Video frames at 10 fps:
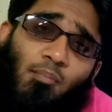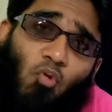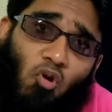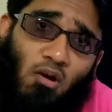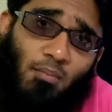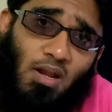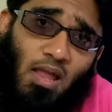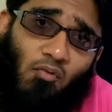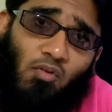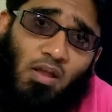the programming
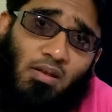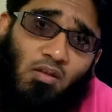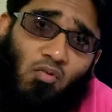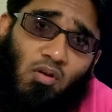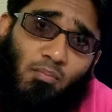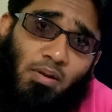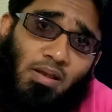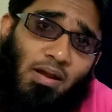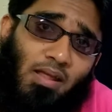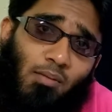language and then you want to
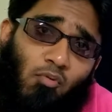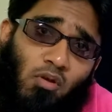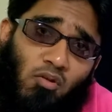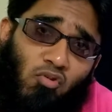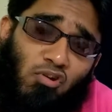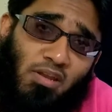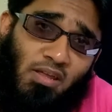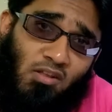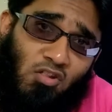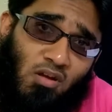build a game on the
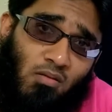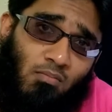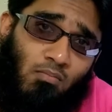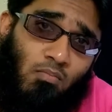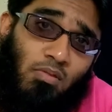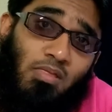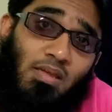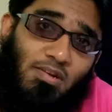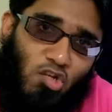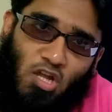unity engine
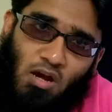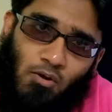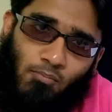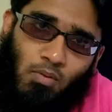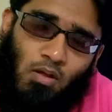c sharp